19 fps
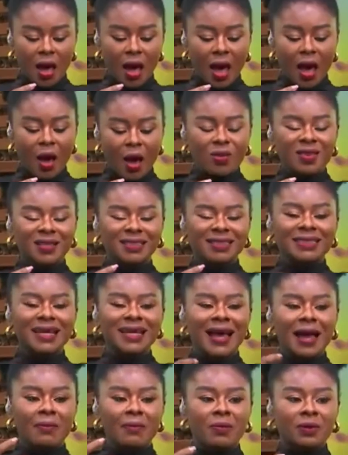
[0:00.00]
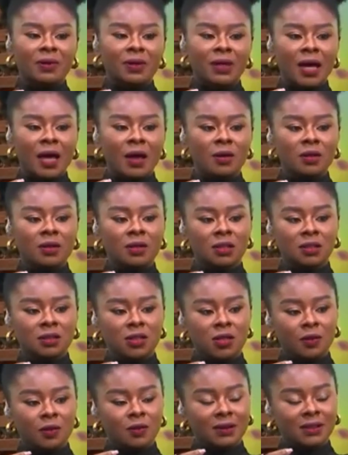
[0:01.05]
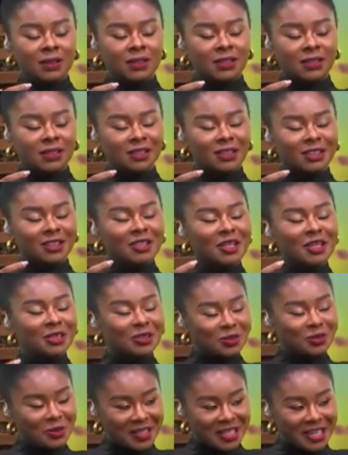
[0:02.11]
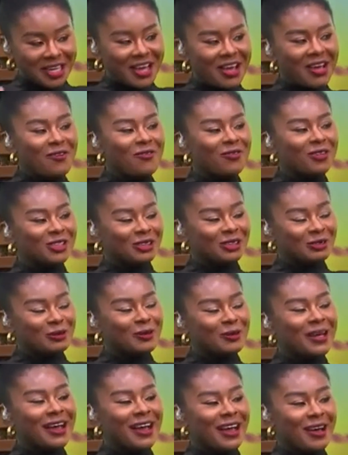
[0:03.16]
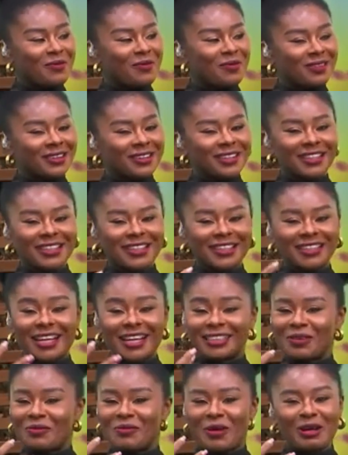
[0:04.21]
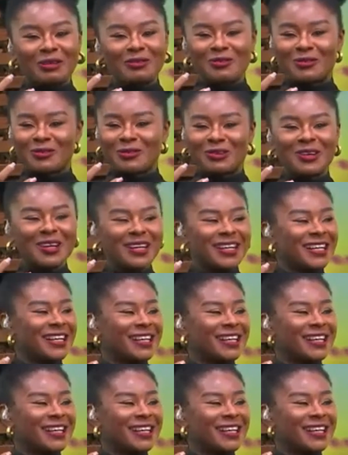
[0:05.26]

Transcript: How does it happen? How does obstetric fistula happen? Okay. That's a mouthful.